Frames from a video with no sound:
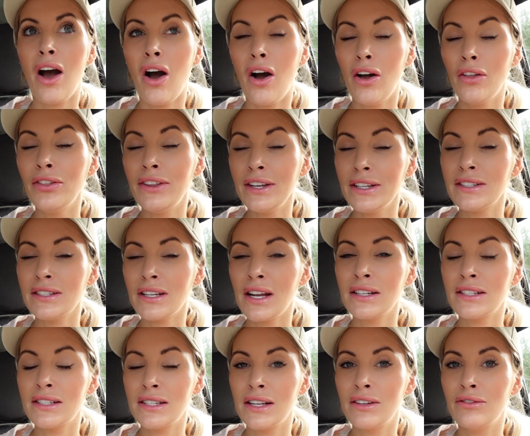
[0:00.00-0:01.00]
On this
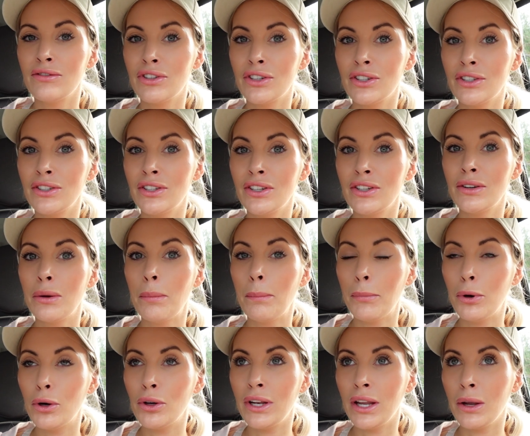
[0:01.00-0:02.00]
dancing run,
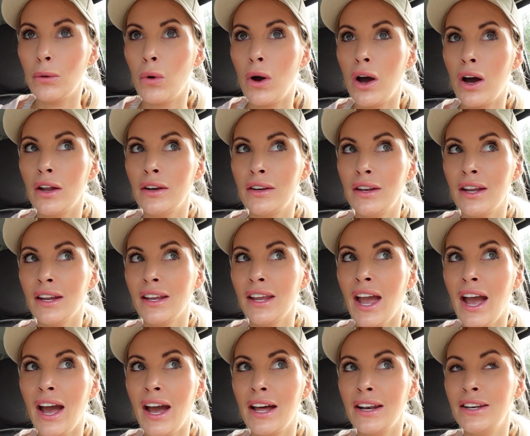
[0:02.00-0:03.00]
morning one,
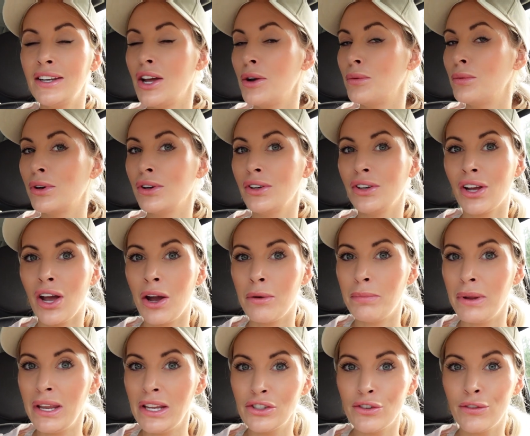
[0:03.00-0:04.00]
we're going to go
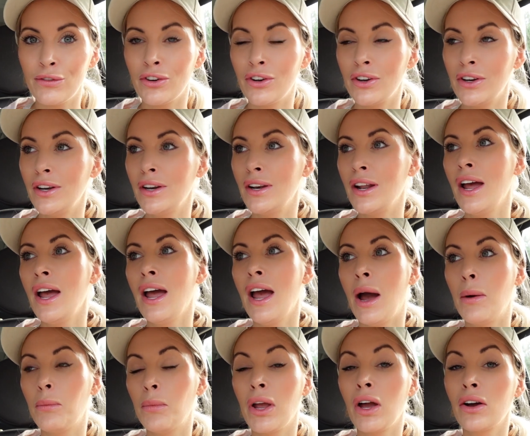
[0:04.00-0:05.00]
beachfront
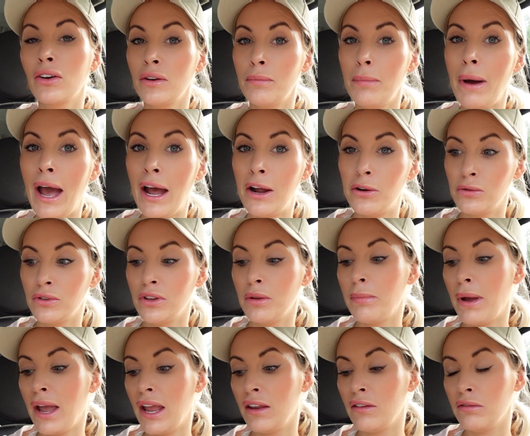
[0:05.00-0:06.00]
and we are going to pound the
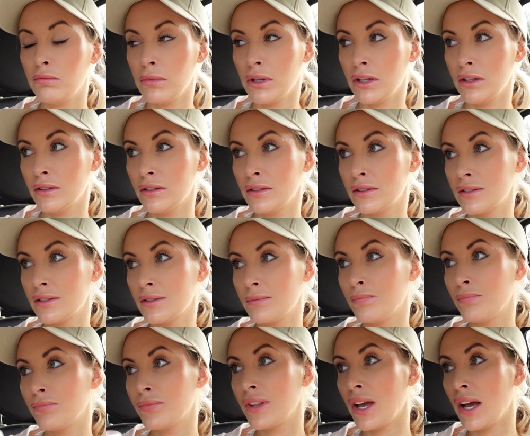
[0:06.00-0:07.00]
pavements.
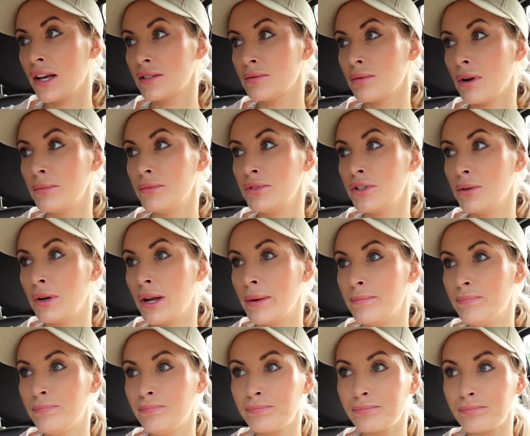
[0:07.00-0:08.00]
That's what I'm
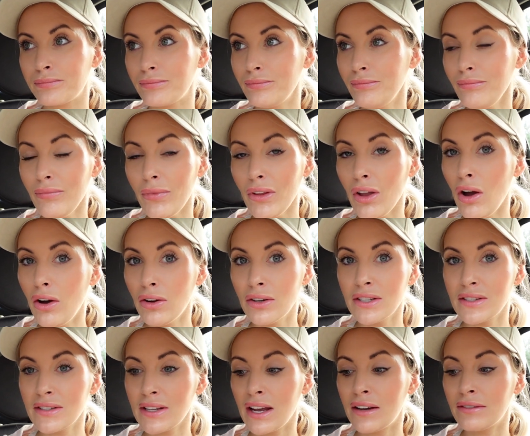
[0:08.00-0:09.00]
doing.
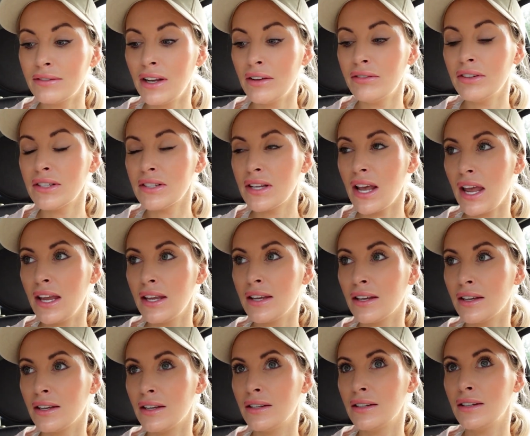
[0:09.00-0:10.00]
Honestly, I've never
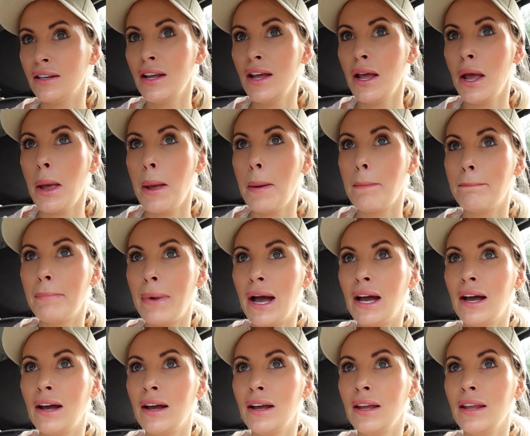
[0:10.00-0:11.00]
taken
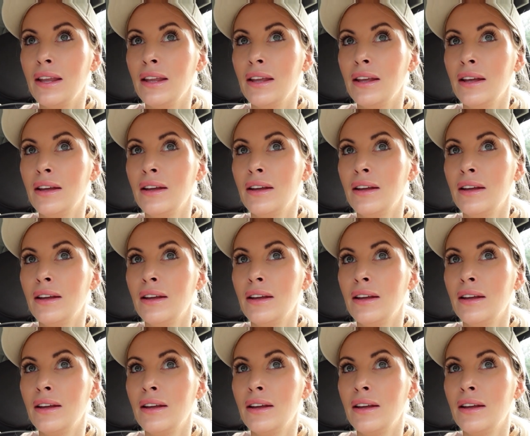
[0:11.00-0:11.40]
my